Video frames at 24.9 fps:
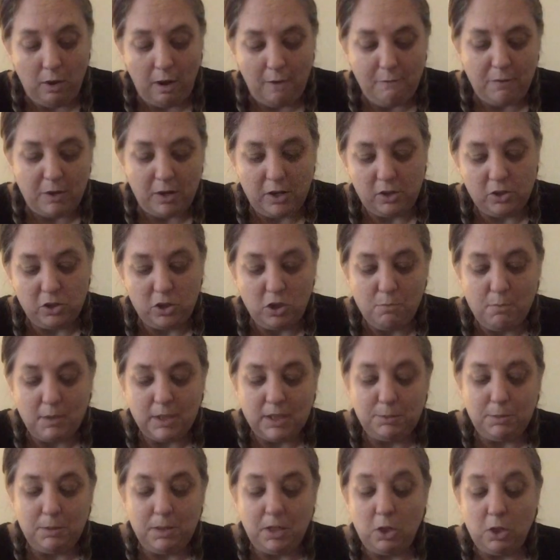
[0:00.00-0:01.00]
I figured you
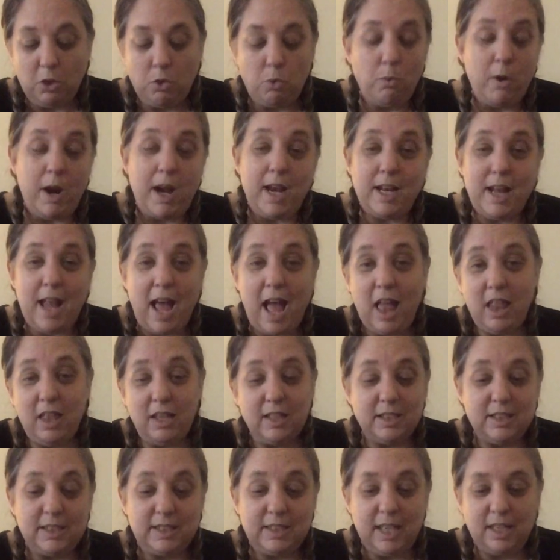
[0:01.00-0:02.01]
must be the great
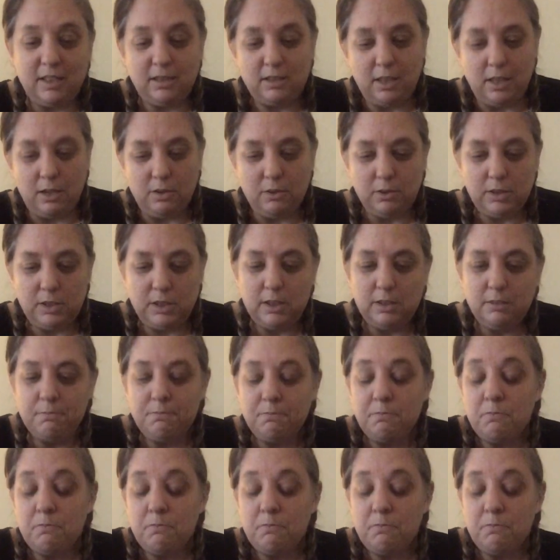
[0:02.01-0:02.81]
Alex Santos."